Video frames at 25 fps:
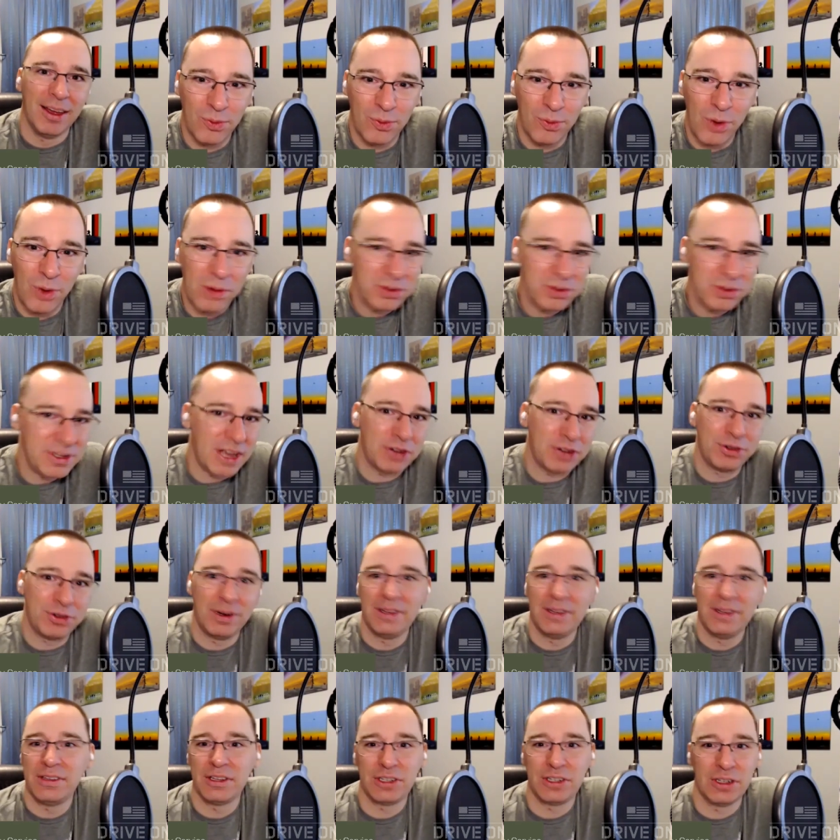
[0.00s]
What was that
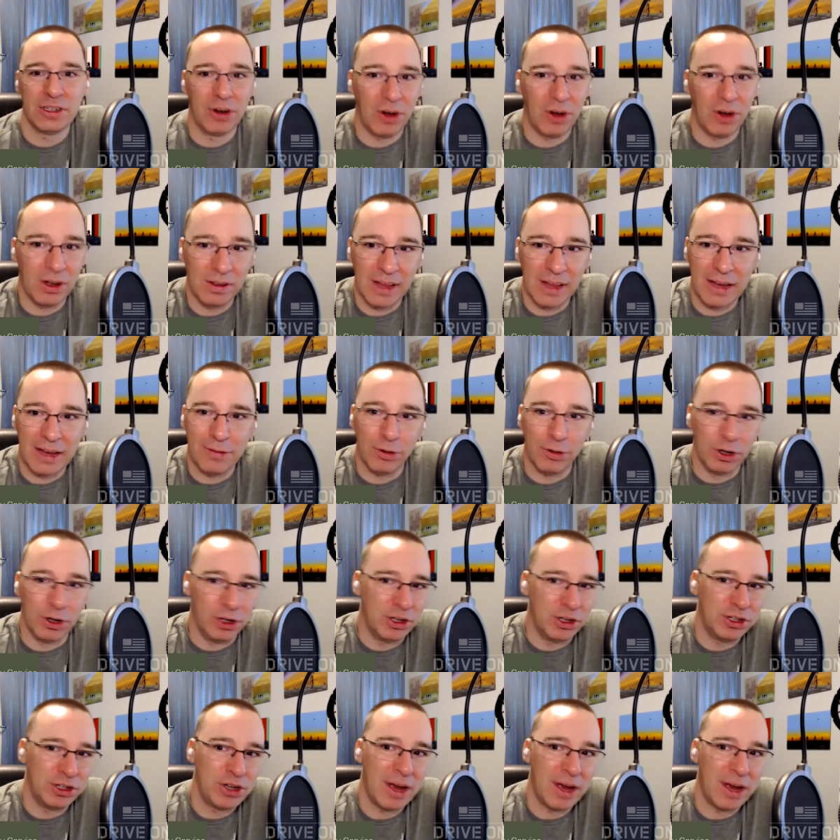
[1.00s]
transition all like for you?
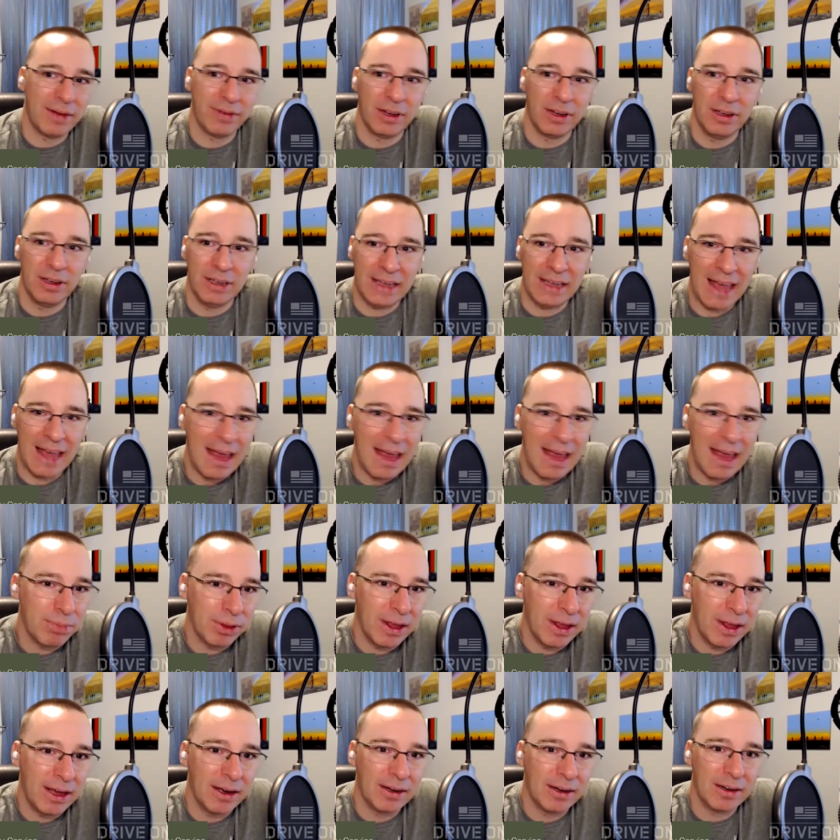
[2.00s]
Did you have a game
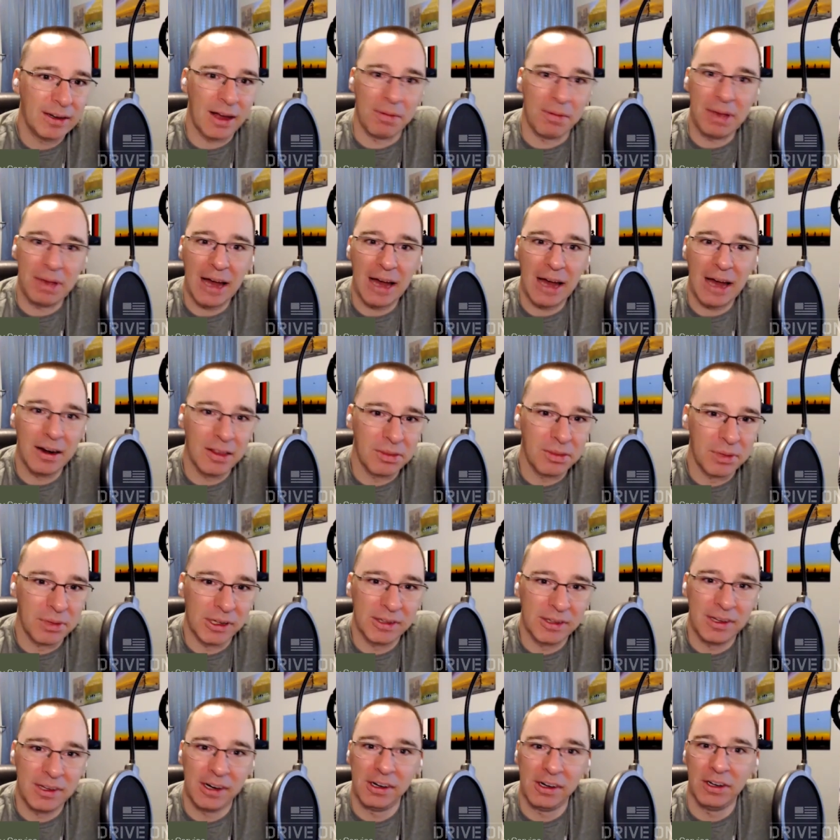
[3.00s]
plan coming out of the
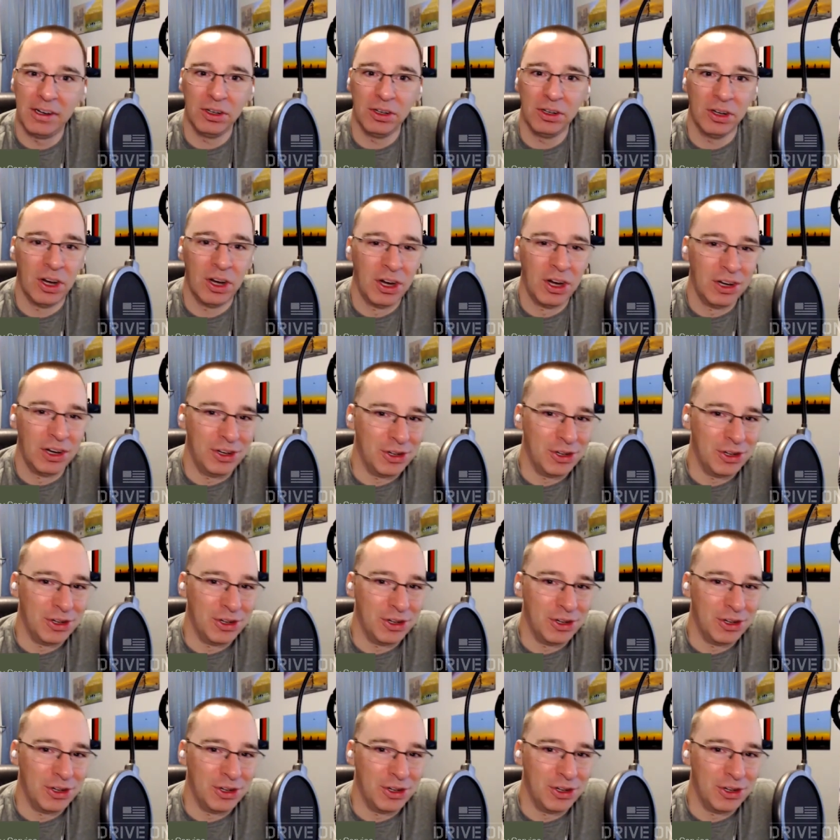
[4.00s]
military or